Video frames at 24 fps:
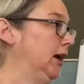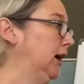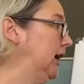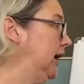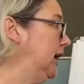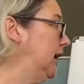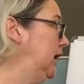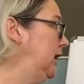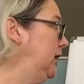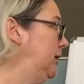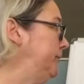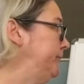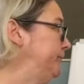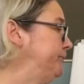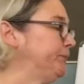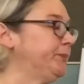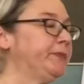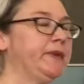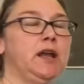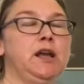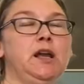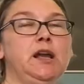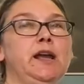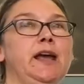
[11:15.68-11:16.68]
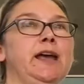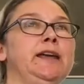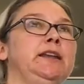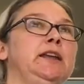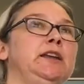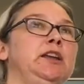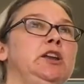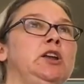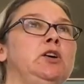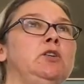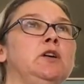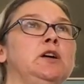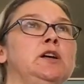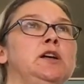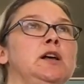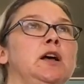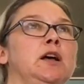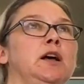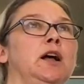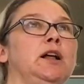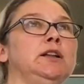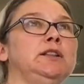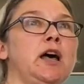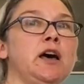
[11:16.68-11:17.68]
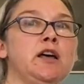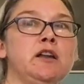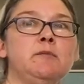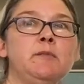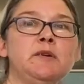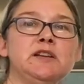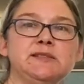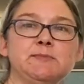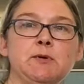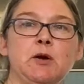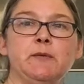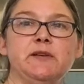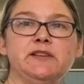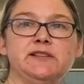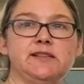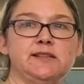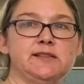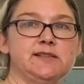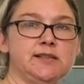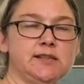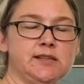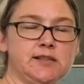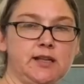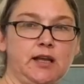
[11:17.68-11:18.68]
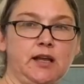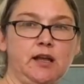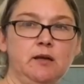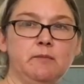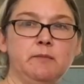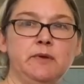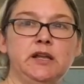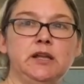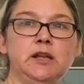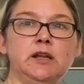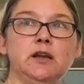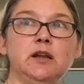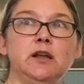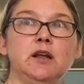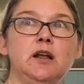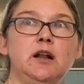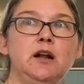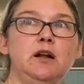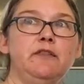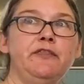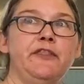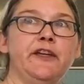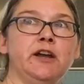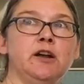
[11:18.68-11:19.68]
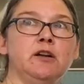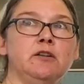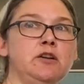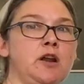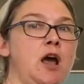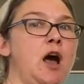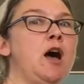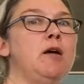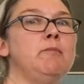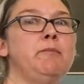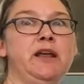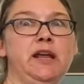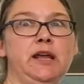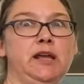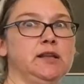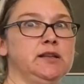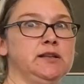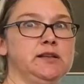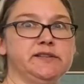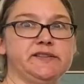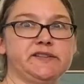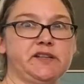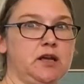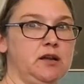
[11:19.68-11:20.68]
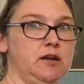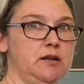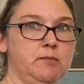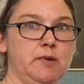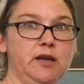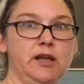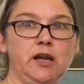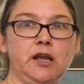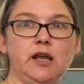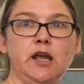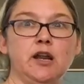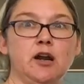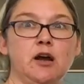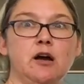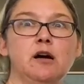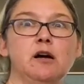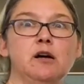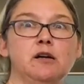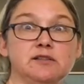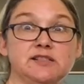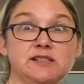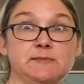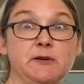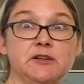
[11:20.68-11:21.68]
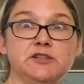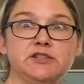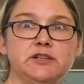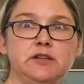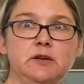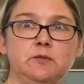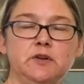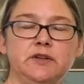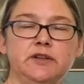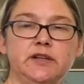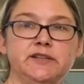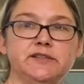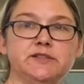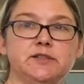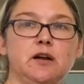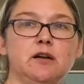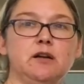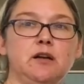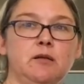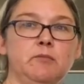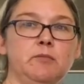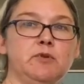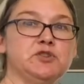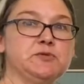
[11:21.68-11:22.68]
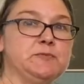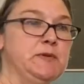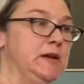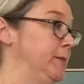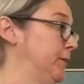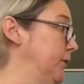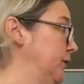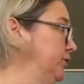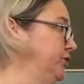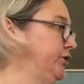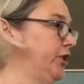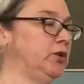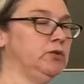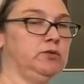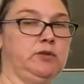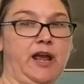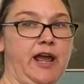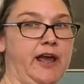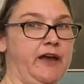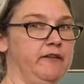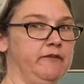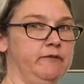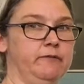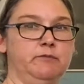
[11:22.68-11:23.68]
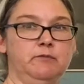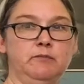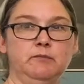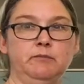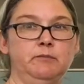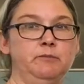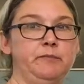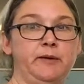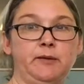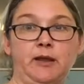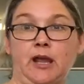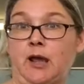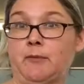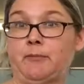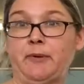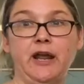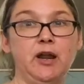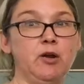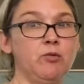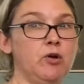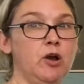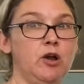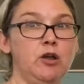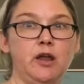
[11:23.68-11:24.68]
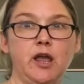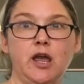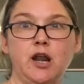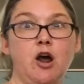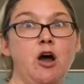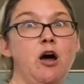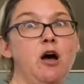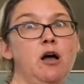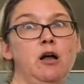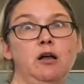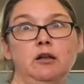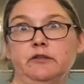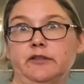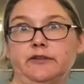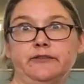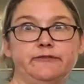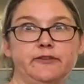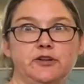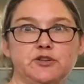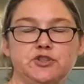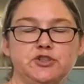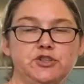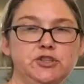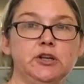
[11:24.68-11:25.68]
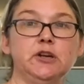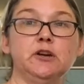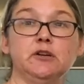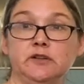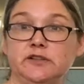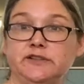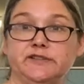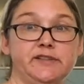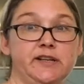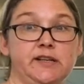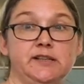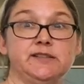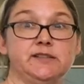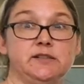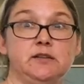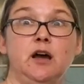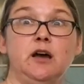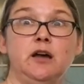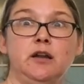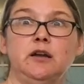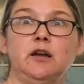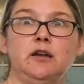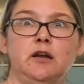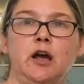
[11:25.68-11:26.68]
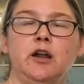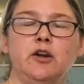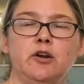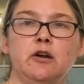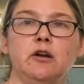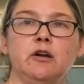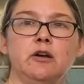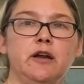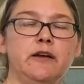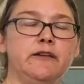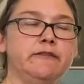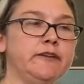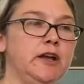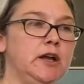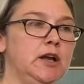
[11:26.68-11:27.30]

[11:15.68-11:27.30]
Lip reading: And you know, a lot of my small businesses that come in, they're not making this kind of money at all, especially when they start up. Most people don't have a payroll at all the first year. It's not unheard of.